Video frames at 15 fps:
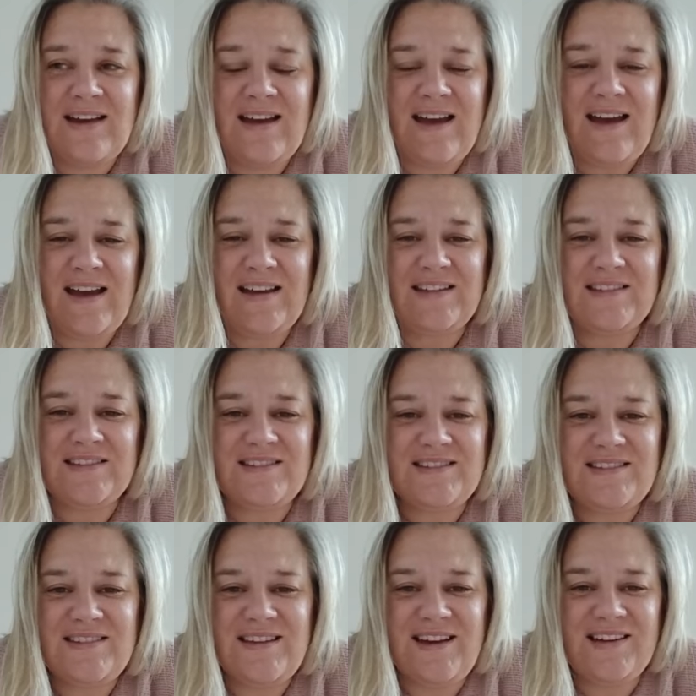And
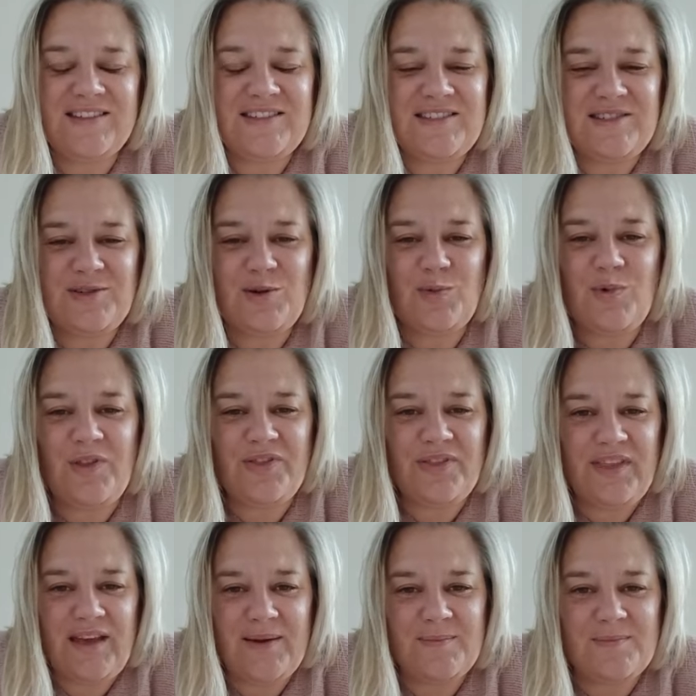I still want
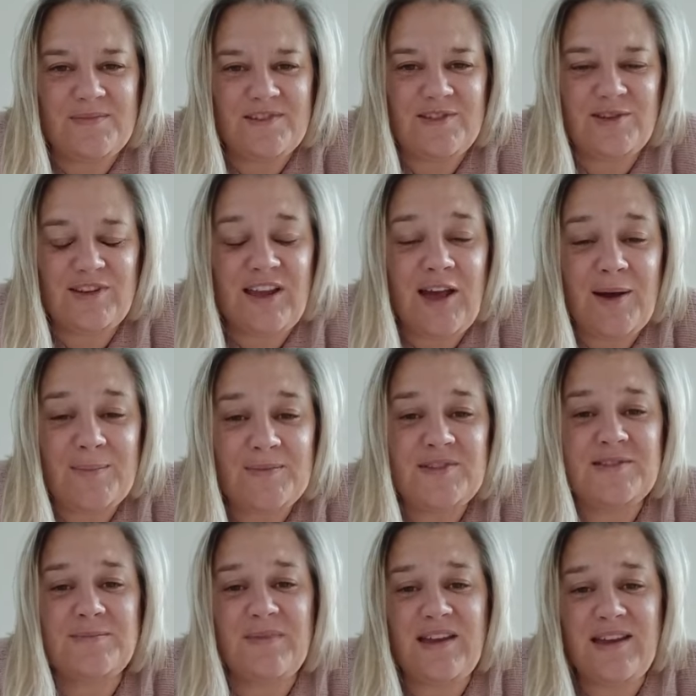them to come
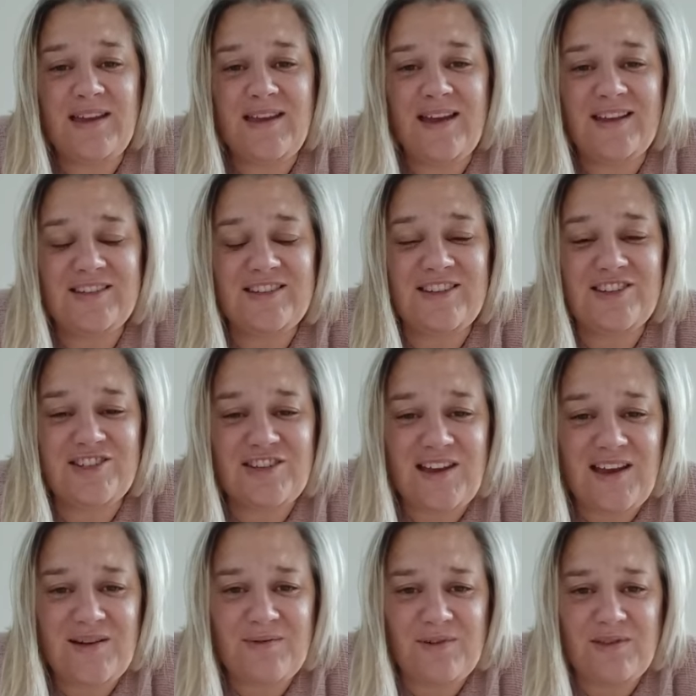to me and to
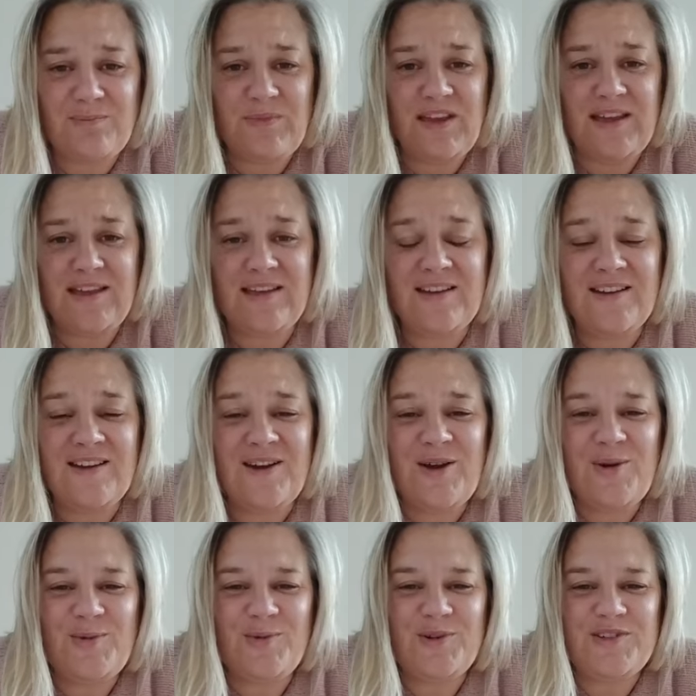share with me
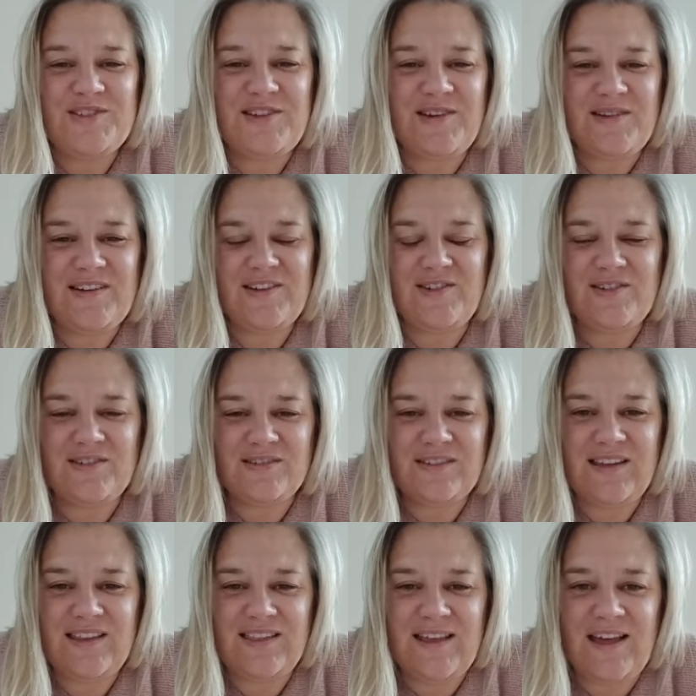what's going on
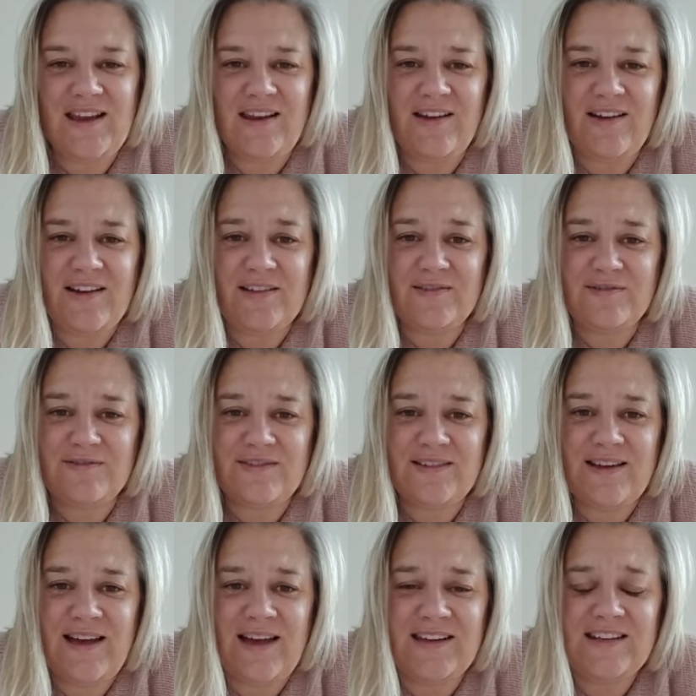in their life.
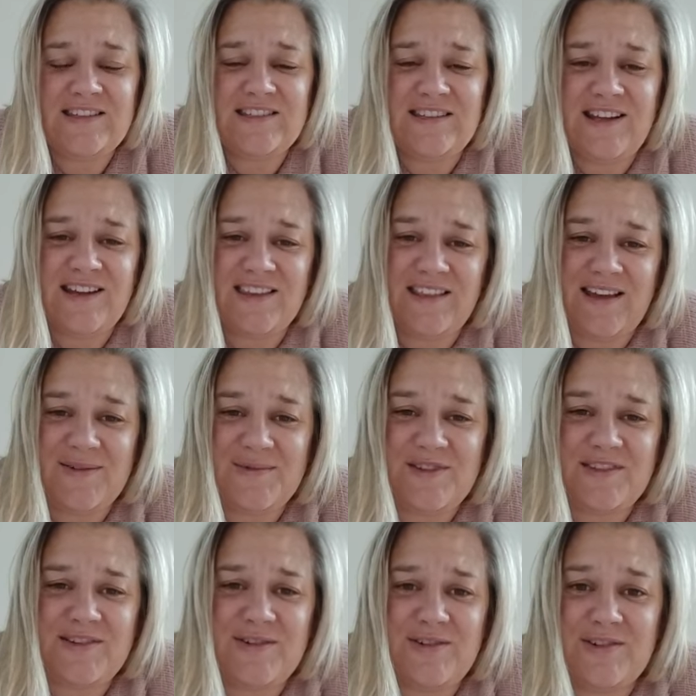And it's like that
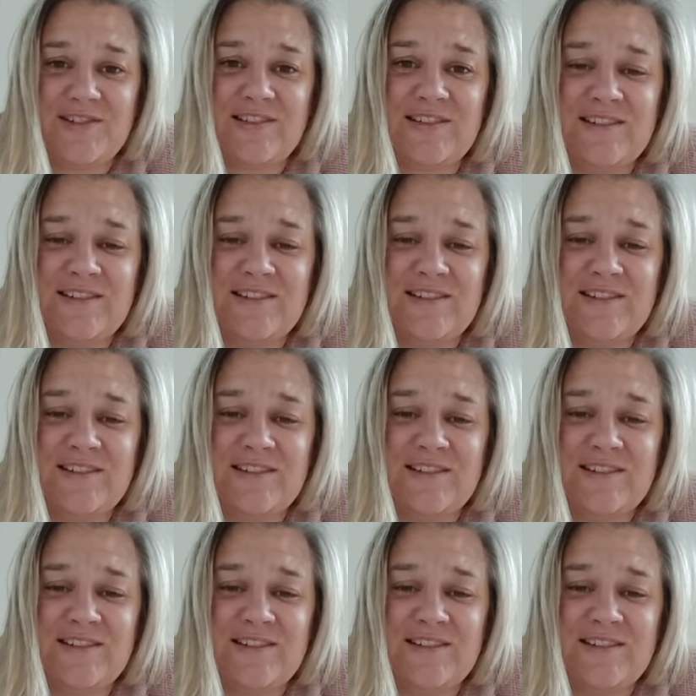with God,